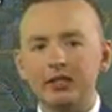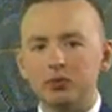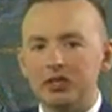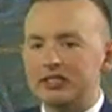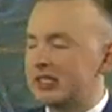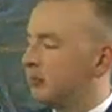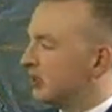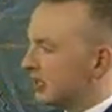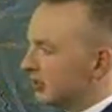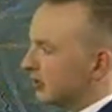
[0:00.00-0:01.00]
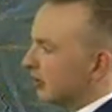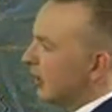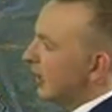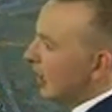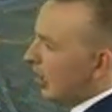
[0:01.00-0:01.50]
as we see potential
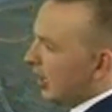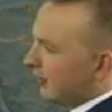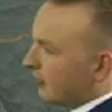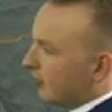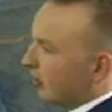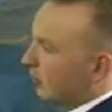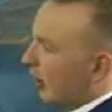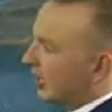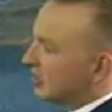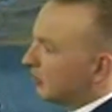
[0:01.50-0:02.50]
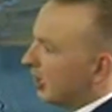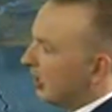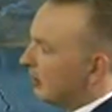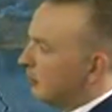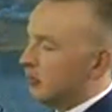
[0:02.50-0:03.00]
uh, for a widespread